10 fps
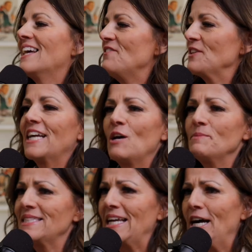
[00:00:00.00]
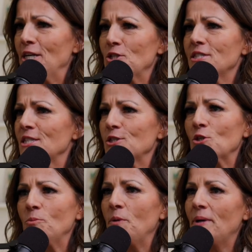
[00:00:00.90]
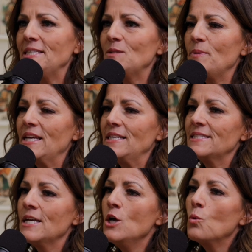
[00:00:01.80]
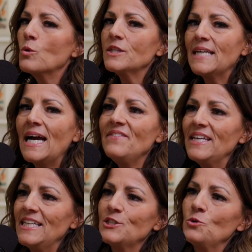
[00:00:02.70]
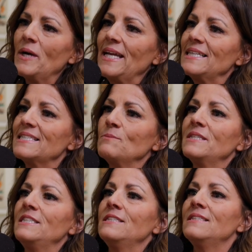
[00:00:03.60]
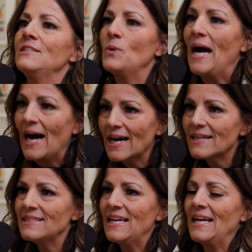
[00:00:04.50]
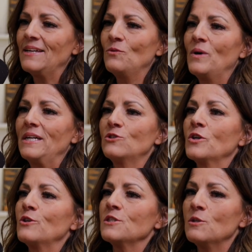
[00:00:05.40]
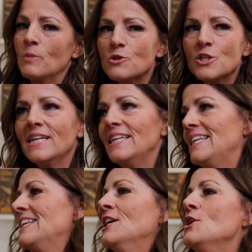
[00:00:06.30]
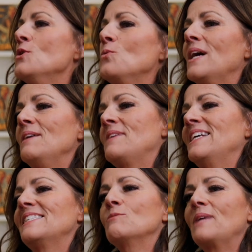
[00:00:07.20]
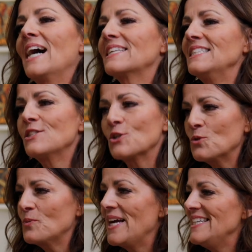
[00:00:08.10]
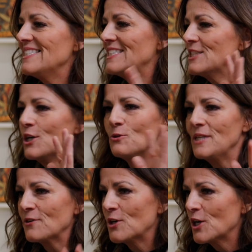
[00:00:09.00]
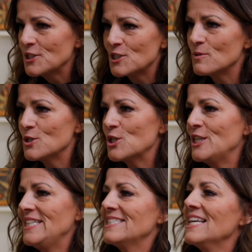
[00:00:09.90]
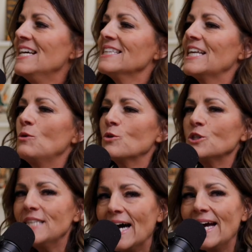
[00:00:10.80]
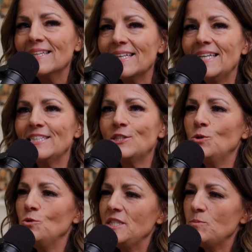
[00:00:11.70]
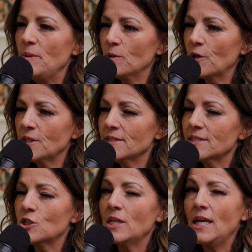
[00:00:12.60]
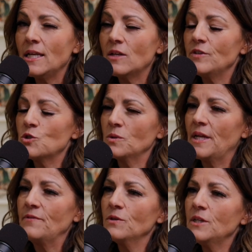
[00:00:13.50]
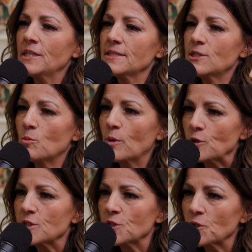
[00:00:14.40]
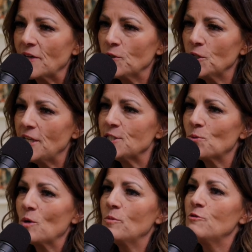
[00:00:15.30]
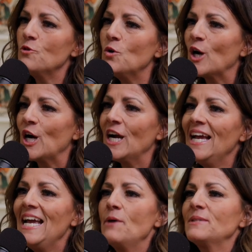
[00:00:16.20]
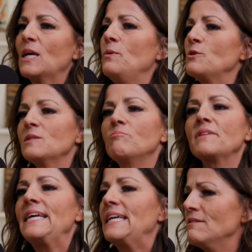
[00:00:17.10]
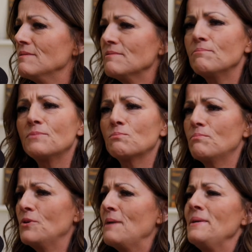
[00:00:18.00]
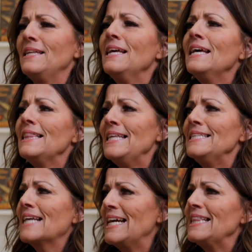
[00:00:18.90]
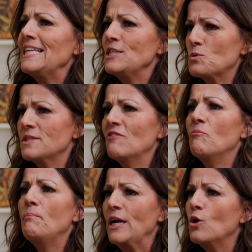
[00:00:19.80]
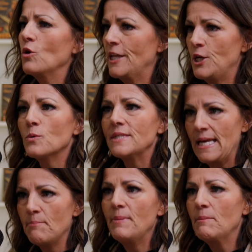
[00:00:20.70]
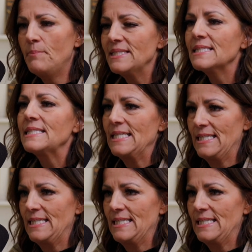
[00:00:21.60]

like I'm a psychiatrist in so many ways because we're diving into what gets them to act and what triggers an emotion and what gets them to act in certain ways and to go down our customer journeys. Like we're dialing into who these people are on such an individual level and on such a personal level as to where before it was like we were just blanket. But I mean, these kind of things were stuff big, like you were saying, big businesses.